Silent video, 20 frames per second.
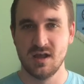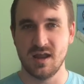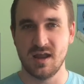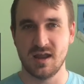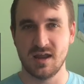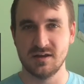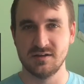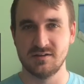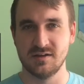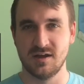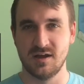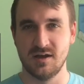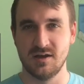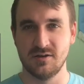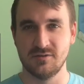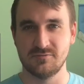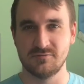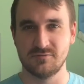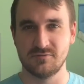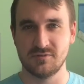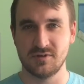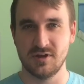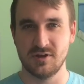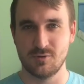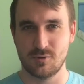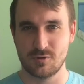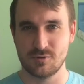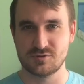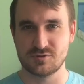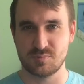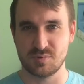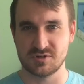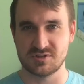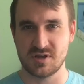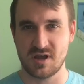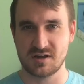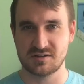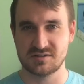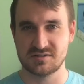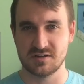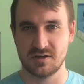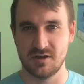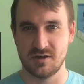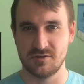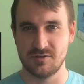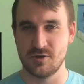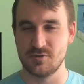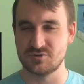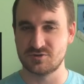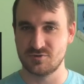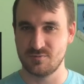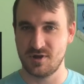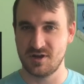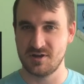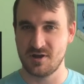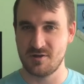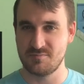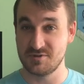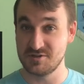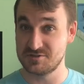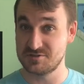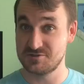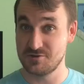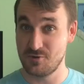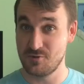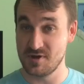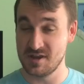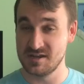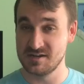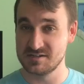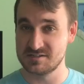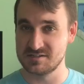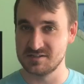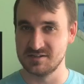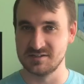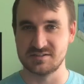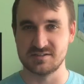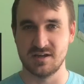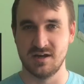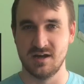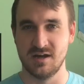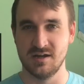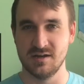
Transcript: And in order to protect those who might not be so innocent,